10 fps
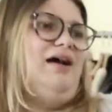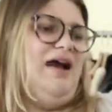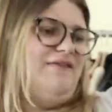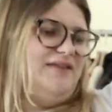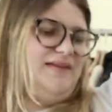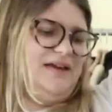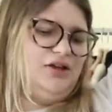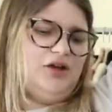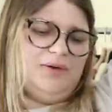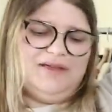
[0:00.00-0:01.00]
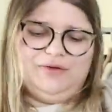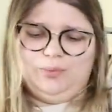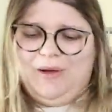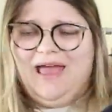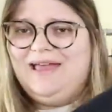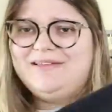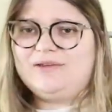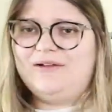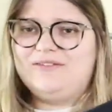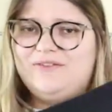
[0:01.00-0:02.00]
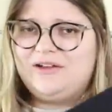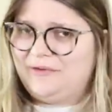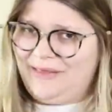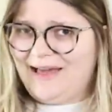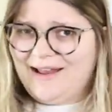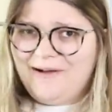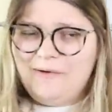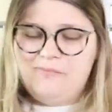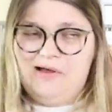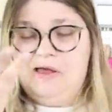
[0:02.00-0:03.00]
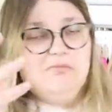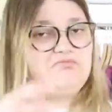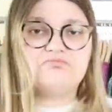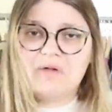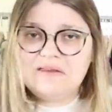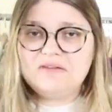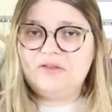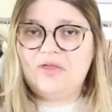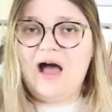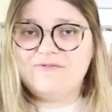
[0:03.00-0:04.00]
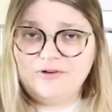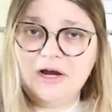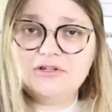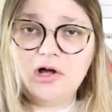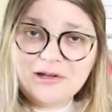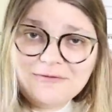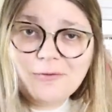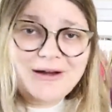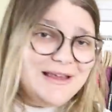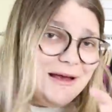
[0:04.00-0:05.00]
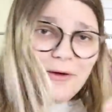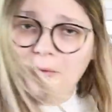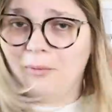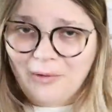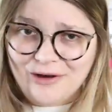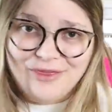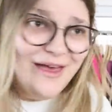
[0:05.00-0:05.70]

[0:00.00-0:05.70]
I feel like they could go either way, so I'll have to figure that out, but I still thought for $1.40, worth